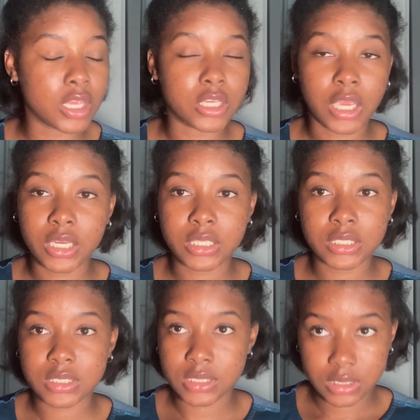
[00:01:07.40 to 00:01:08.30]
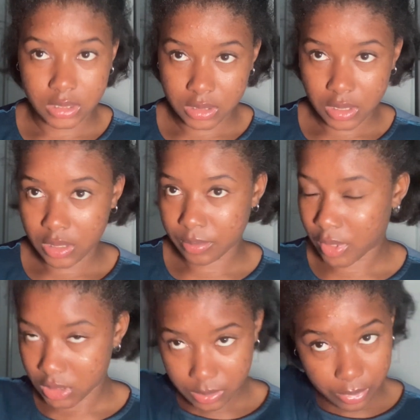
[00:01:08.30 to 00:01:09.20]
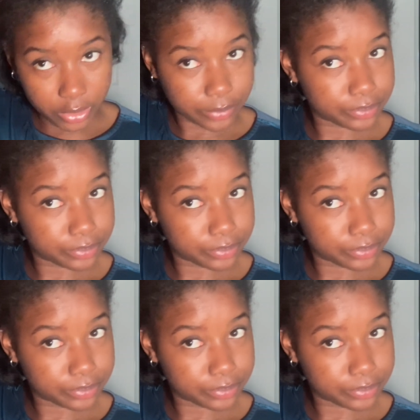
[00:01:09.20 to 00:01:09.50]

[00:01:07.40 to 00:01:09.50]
Y'all didn't get to see the other parts, but